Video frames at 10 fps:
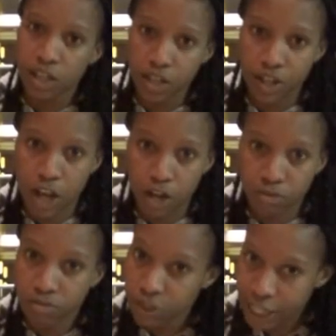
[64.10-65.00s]
you know,
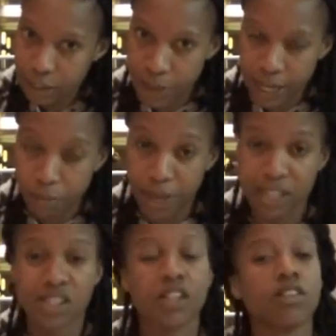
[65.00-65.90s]
Chicks Making
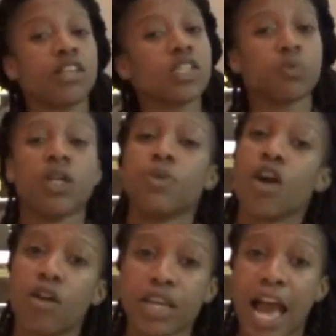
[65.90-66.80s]
Picks. So this week we
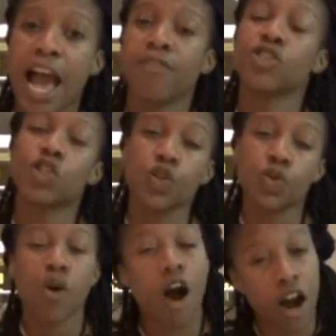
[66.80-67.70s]
only have
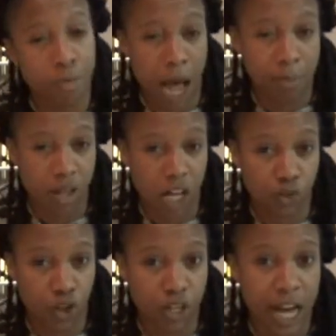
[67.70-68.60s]
2 hard pipe
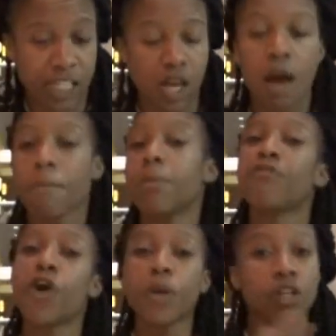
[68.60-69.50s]
blocks for you guys. But
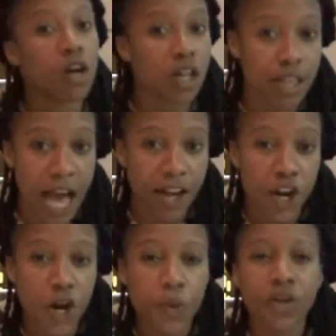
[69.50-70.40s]
before we do all
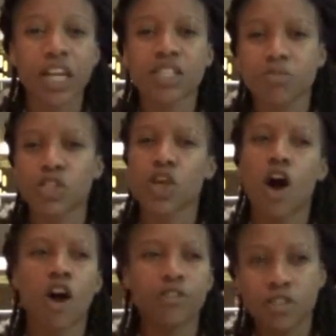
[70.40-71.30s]
that, we're gonna get some
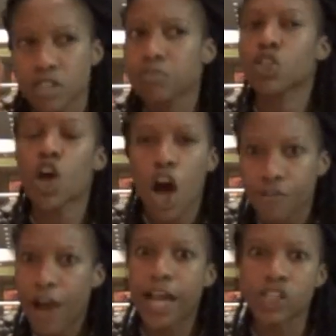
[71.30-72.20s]
soft
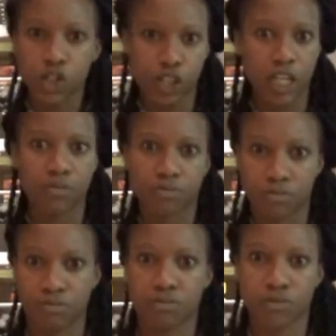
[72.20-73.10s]
ice cream
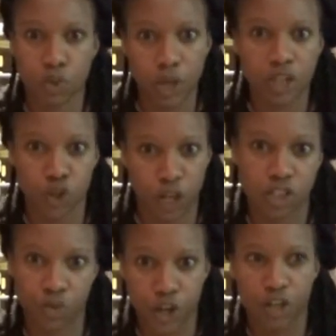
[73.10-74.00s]
sweet
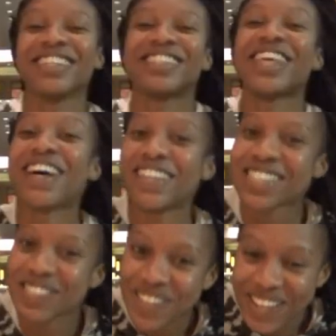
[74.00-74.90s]
drinks for you. So
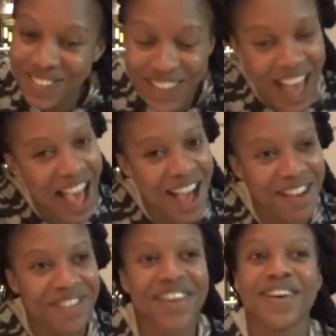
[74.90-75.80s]
this week we
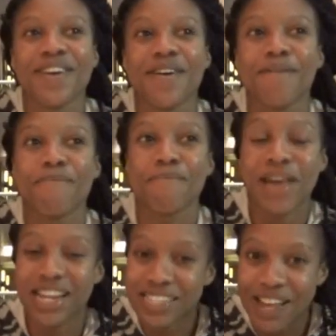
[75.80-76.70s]
have
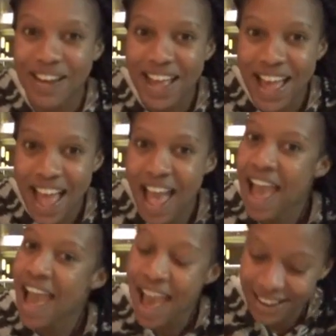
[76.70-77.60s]
Minnesota
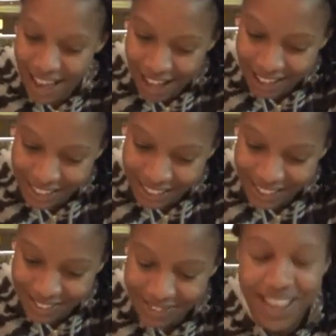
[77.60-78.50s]
at Dallas,
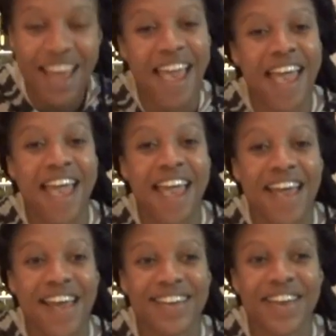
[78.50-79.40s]

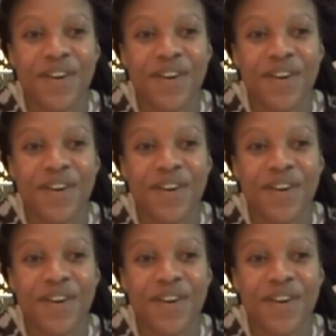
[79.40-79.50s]
and